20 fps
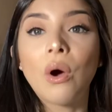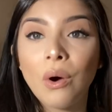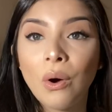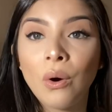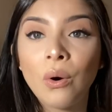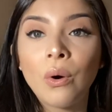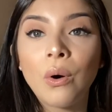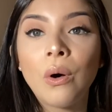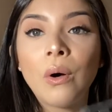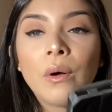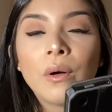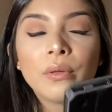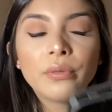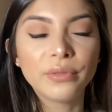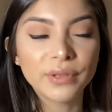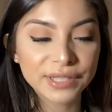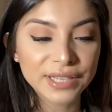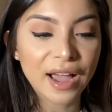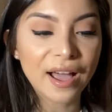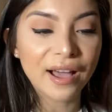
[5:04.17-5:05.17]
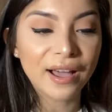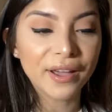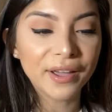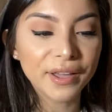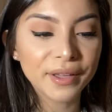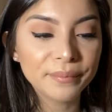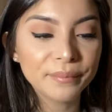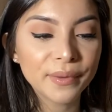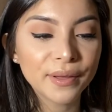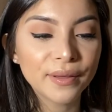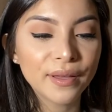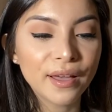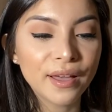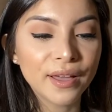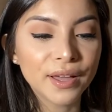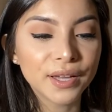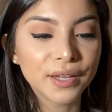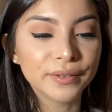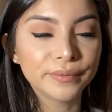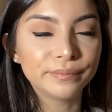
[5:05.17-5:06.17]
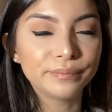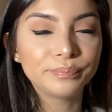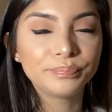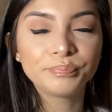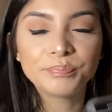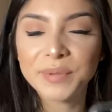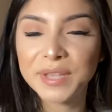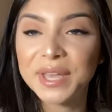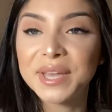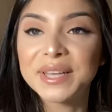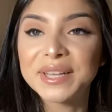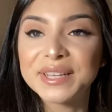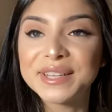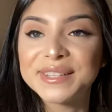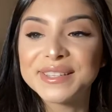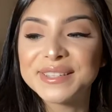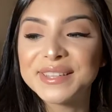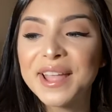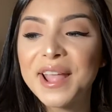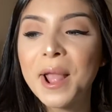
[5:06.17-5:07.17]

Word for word: all the time um, because